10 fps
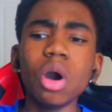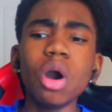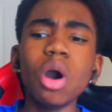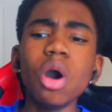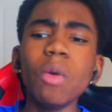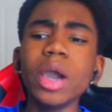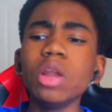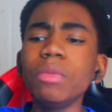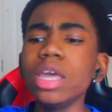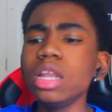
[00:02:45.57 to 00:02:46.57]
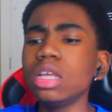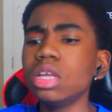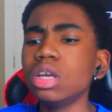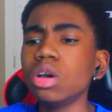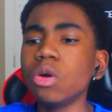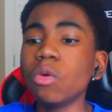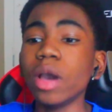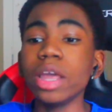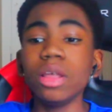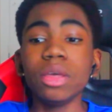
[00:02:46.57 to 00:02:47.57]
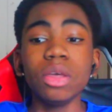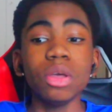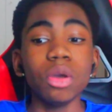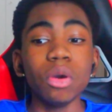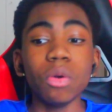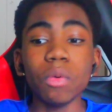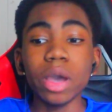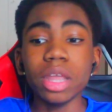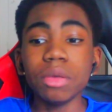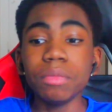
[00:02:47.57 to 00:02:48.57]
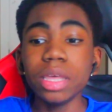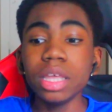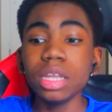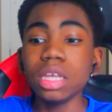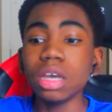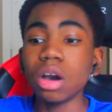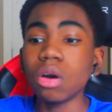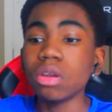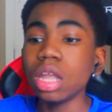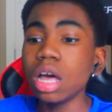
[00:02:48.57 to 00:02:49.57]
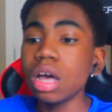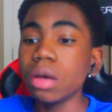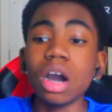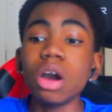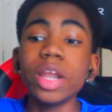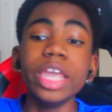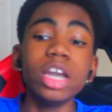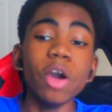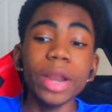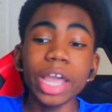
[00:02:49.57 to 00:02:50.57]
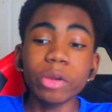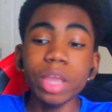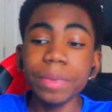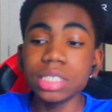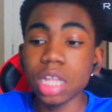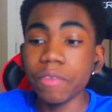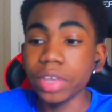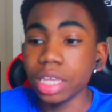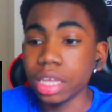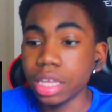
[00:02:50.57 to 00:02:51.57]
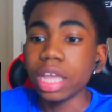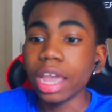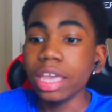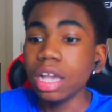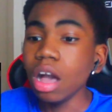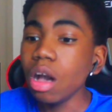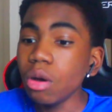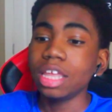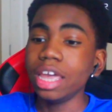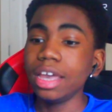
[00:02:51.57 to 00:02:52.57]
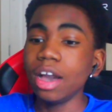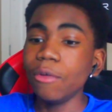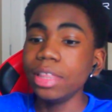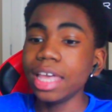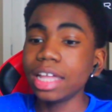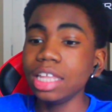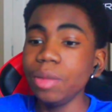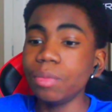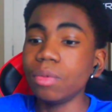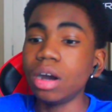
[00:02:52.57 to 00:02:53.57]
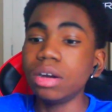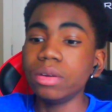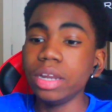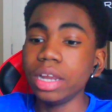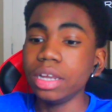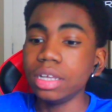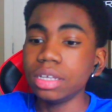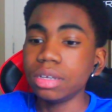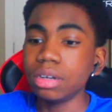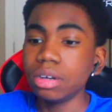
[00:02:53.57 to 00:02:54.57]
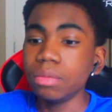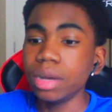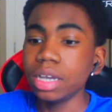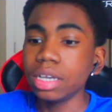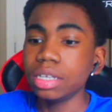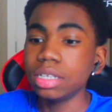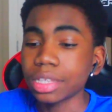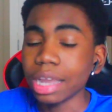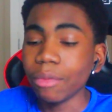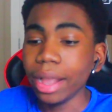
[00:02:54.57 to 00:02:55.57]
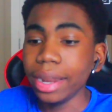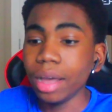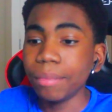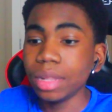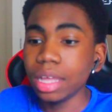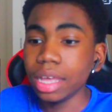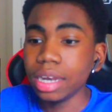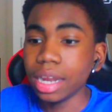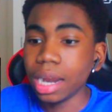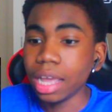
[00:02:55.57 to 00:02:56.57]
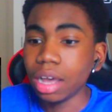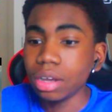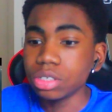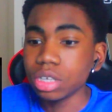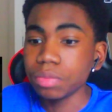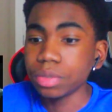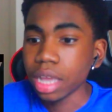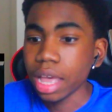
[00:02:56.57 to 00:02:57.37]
Oh, wait a minute. Wait, wait a minute, hold up. Oh, there he go with that creepy stuff again. There he go. There he go with that creep. Oh, oh my goodness. That rained down blood and now they all tripping.